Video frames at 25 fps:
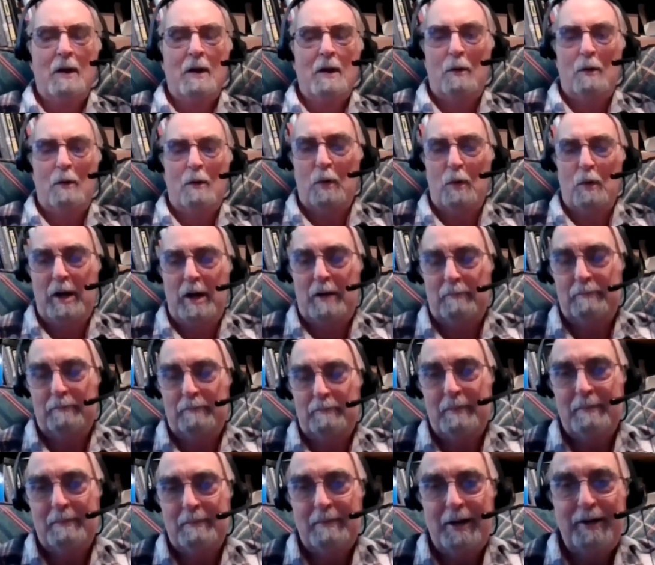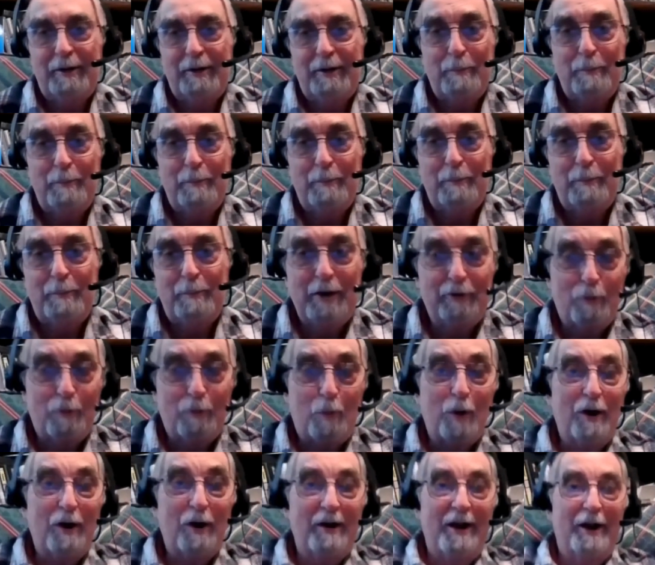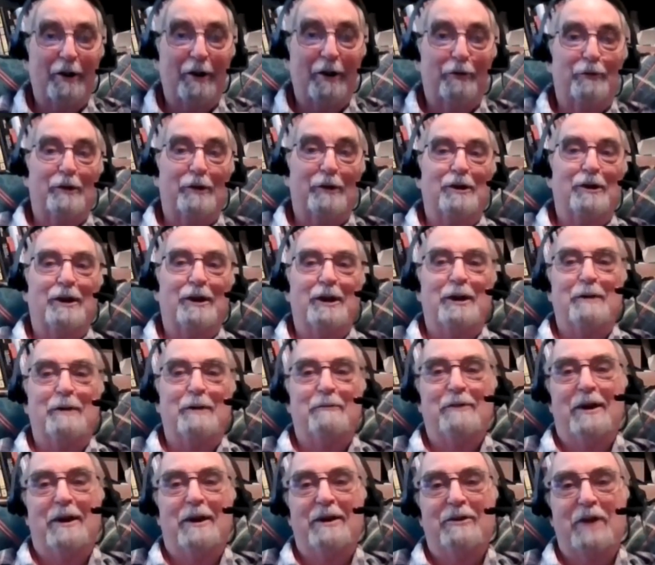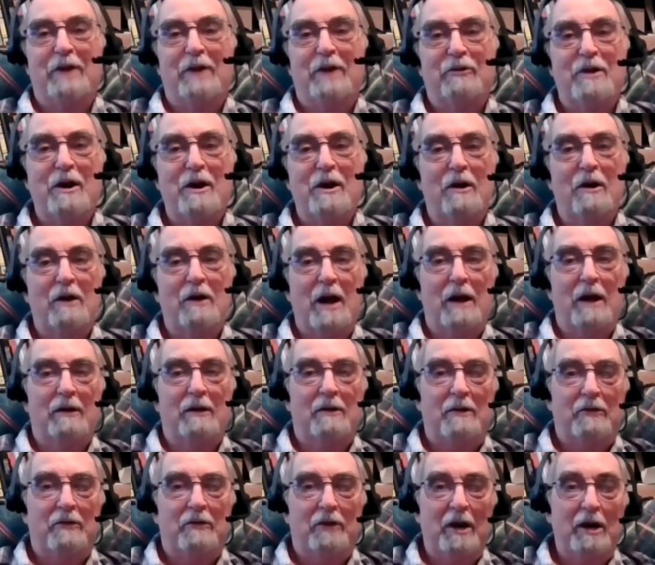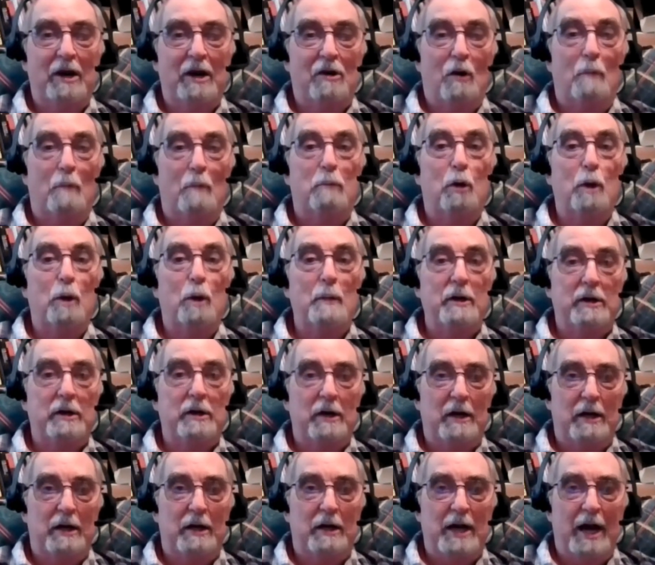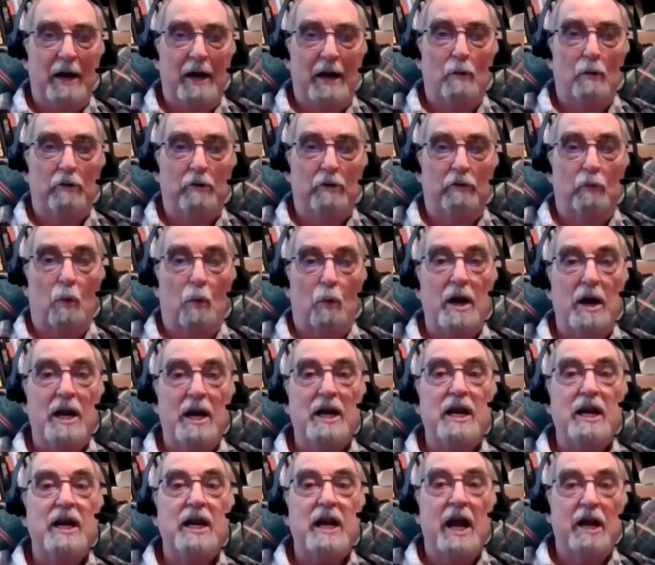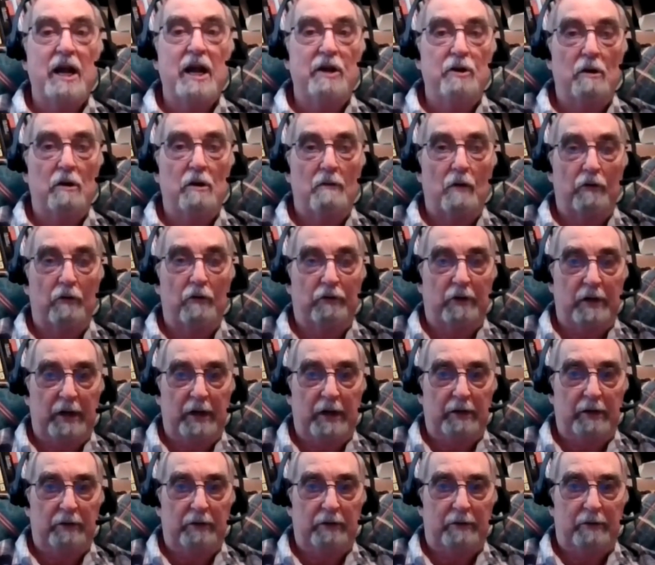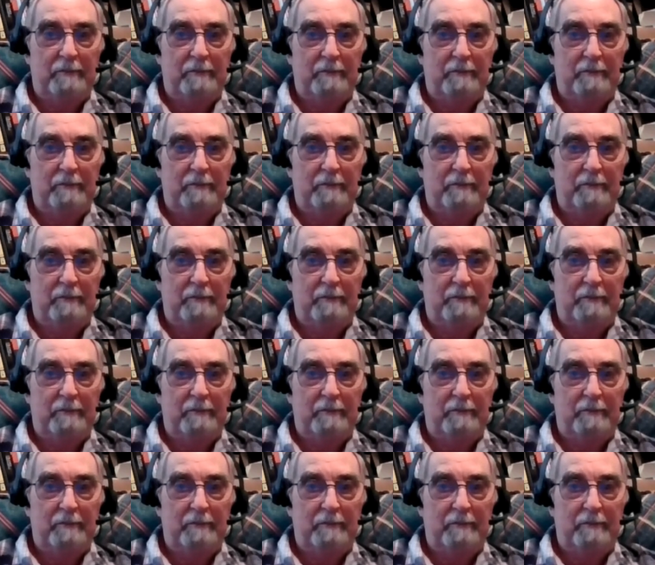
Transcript: Well, it depends on where in Ellisville you live. It's near a city called Bloomington, Indiana, which is where Indiana University is.